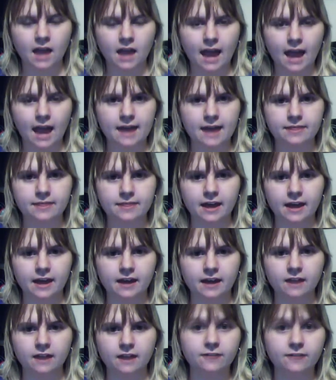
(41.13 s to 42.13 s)
and
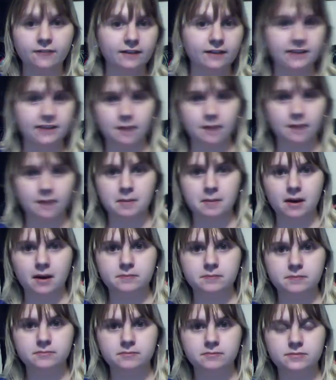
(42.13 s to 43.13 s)
then I finally got my
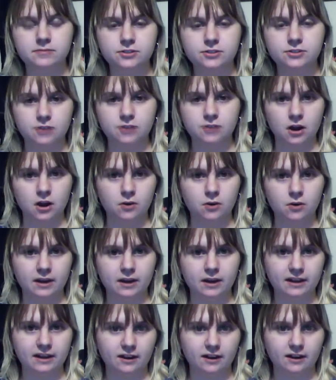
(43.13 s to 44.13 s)
mom to go
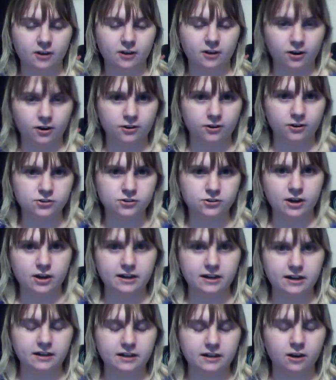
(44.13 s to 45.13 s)
and get her
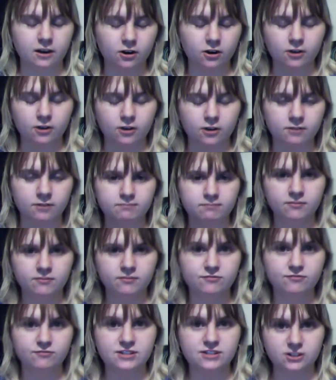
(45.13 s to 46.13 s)
train her
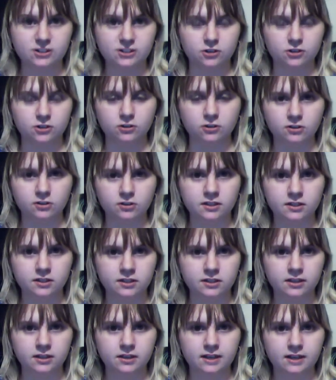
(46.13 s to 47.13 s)
physical
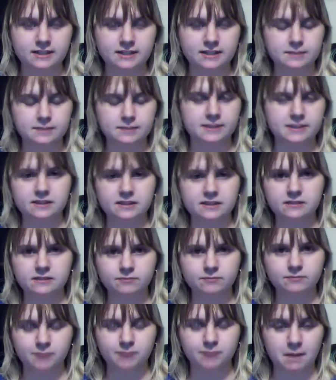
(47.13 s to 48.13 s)
assessment
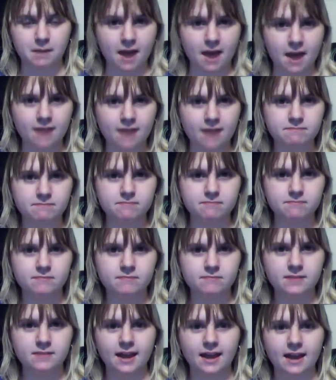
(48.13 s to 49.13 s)
by Matt,
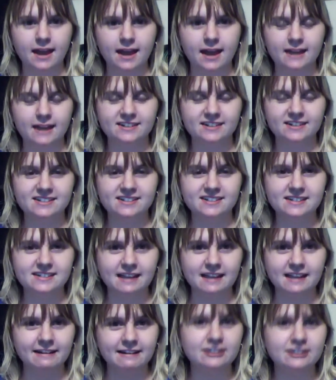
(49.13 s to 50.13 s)
and she is
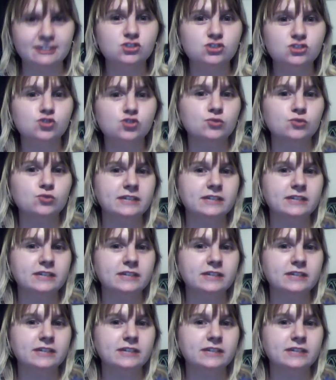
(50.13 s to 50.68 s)
an extreme